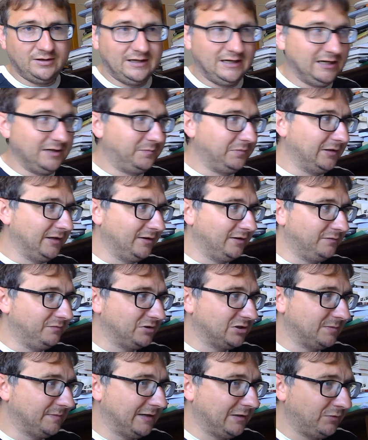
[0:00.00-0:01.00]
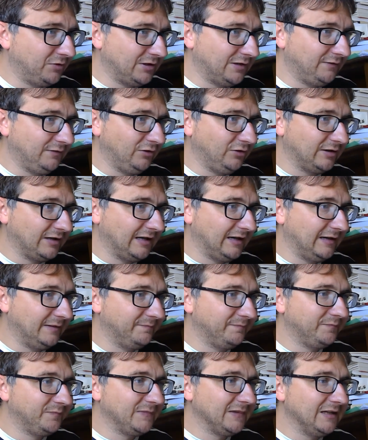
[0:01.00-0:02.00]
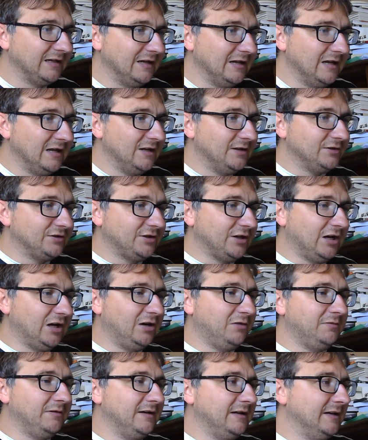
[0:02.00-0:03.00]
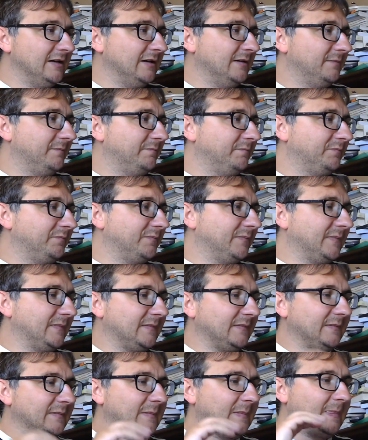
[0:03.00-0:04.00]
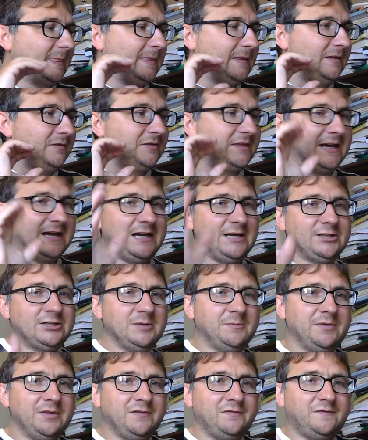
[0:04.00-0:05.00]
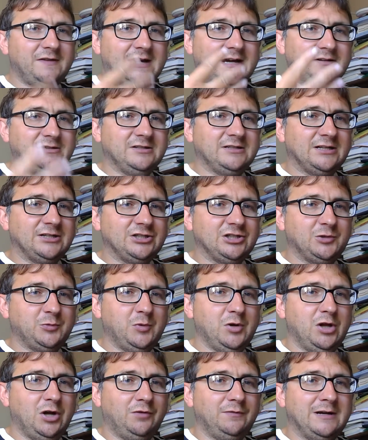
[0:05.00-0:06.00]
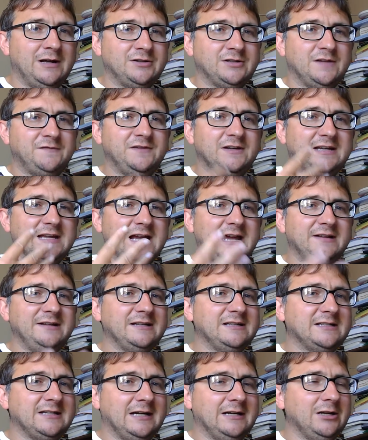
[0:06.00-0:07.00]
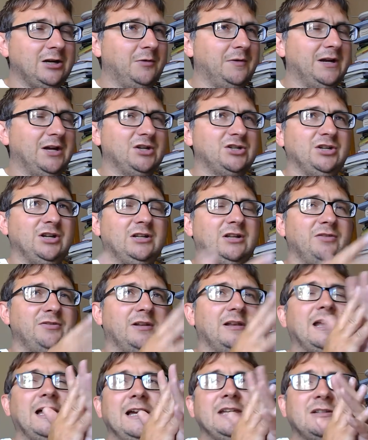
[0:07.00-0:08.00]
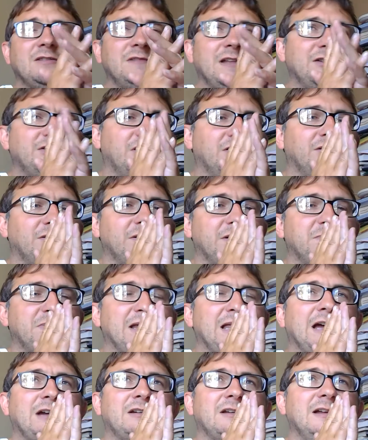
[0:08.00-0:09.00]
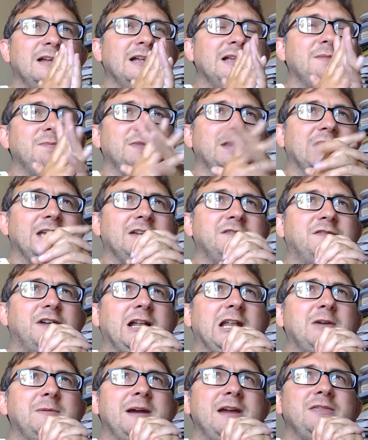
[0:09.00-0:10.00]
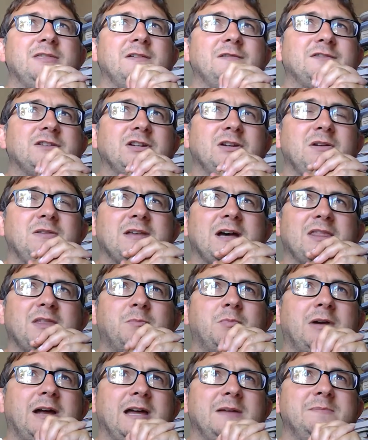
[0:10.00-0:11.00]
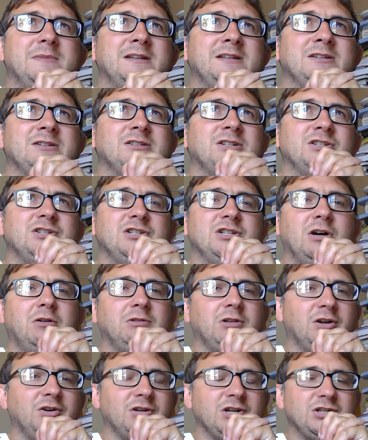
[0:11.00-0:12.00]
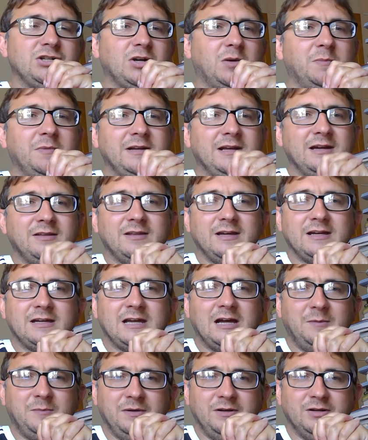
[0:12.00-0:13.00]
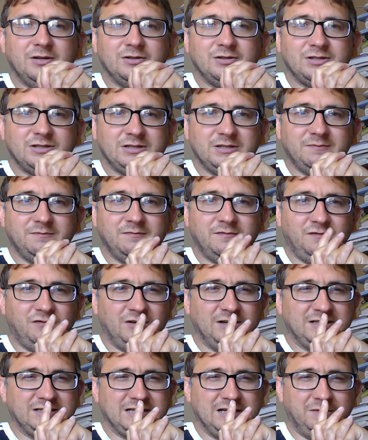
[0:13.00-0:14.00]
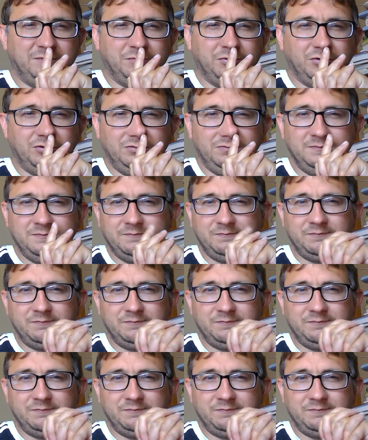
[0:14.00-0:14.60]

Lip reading: iPlayer, which you might want to have a look at. So there are some of the factors that swirl around. So if you get an exam question along the lines of, I don't know, it'd be like, evaluate the view that the prime ministers no longer dominate their cabinets, for example.